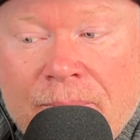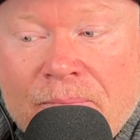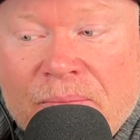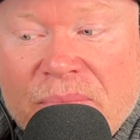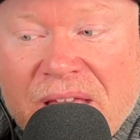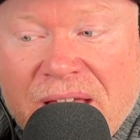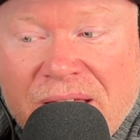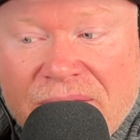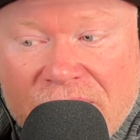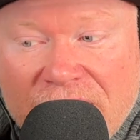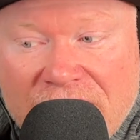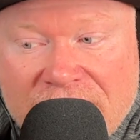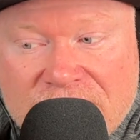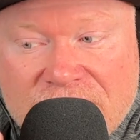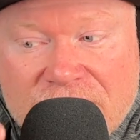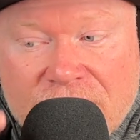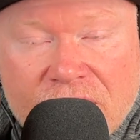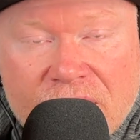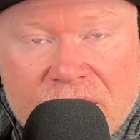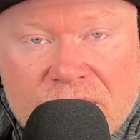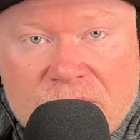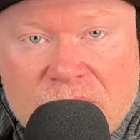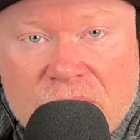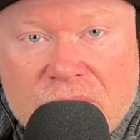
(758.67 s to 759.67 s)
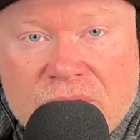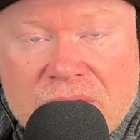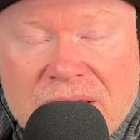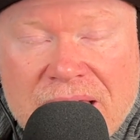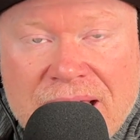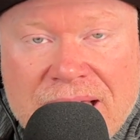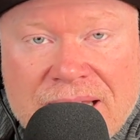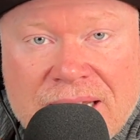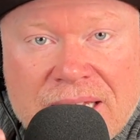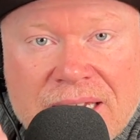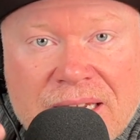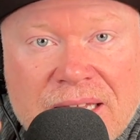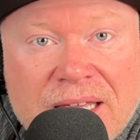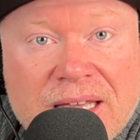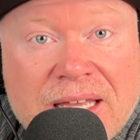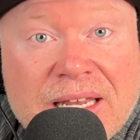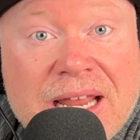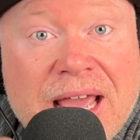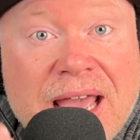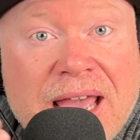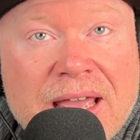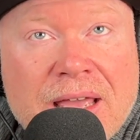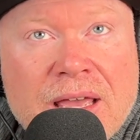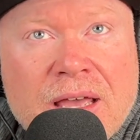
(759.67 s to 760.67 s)
and then start communicating in
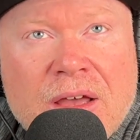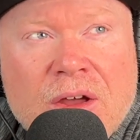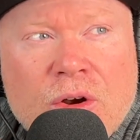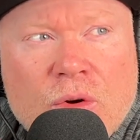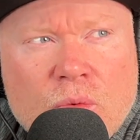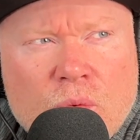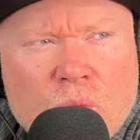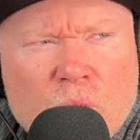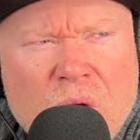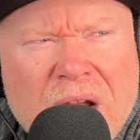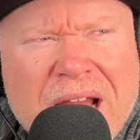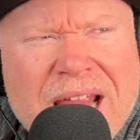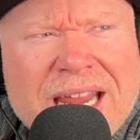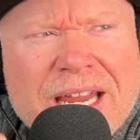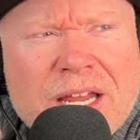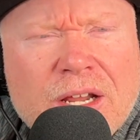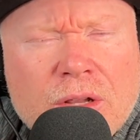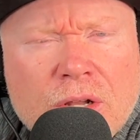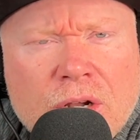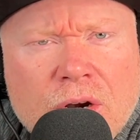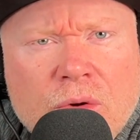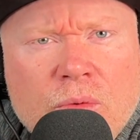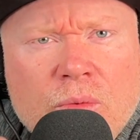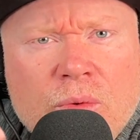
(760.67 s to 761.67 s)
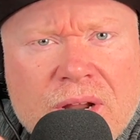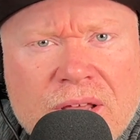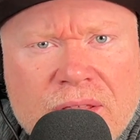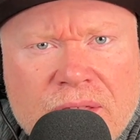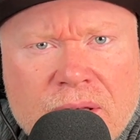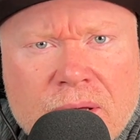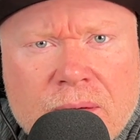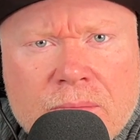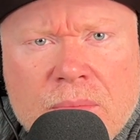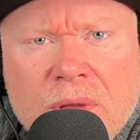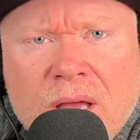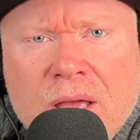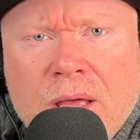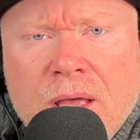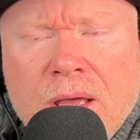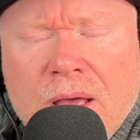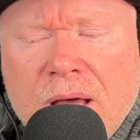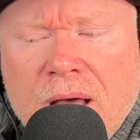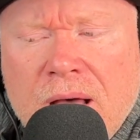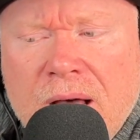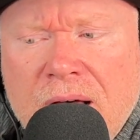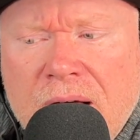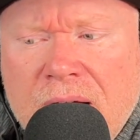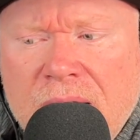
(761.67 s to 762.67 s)
a regular rhythm.
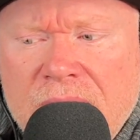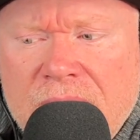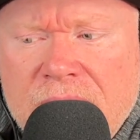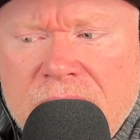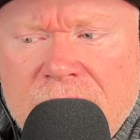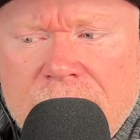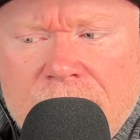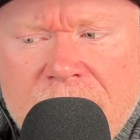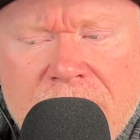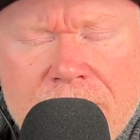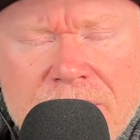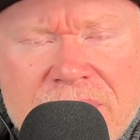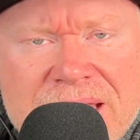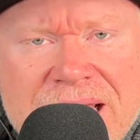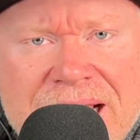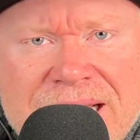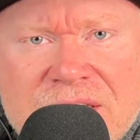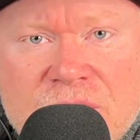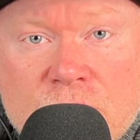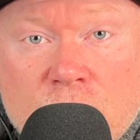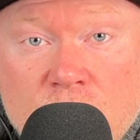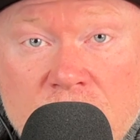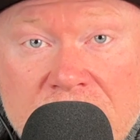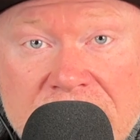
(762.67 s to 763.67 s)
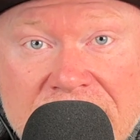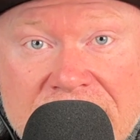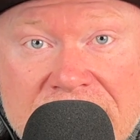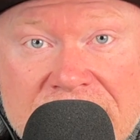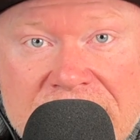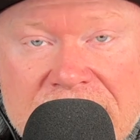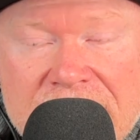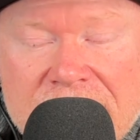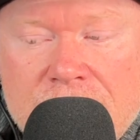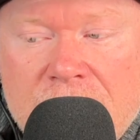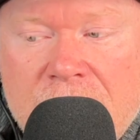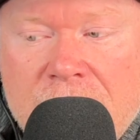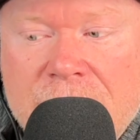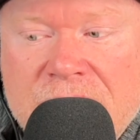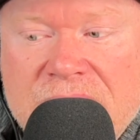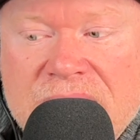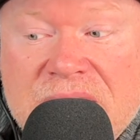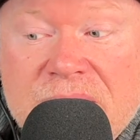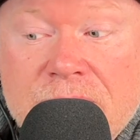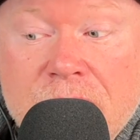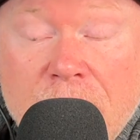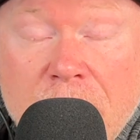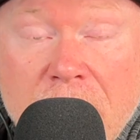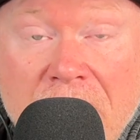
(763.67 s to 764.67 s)
And maybe that's weekly, maybe
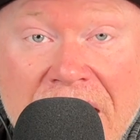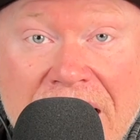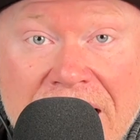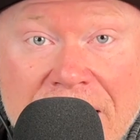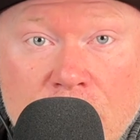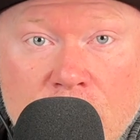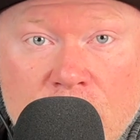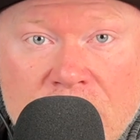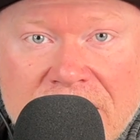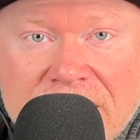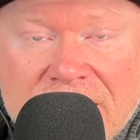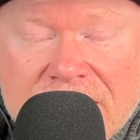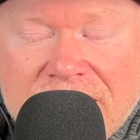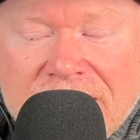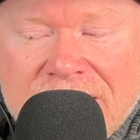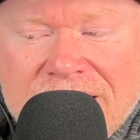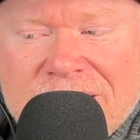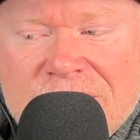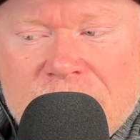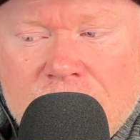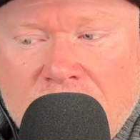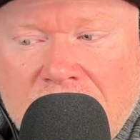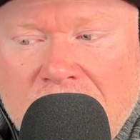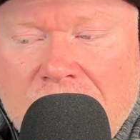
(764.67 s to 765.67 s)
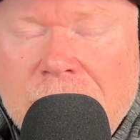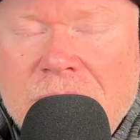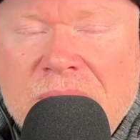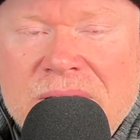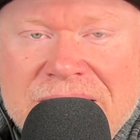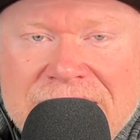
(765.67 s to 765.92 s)
it's bi-weekly. It probably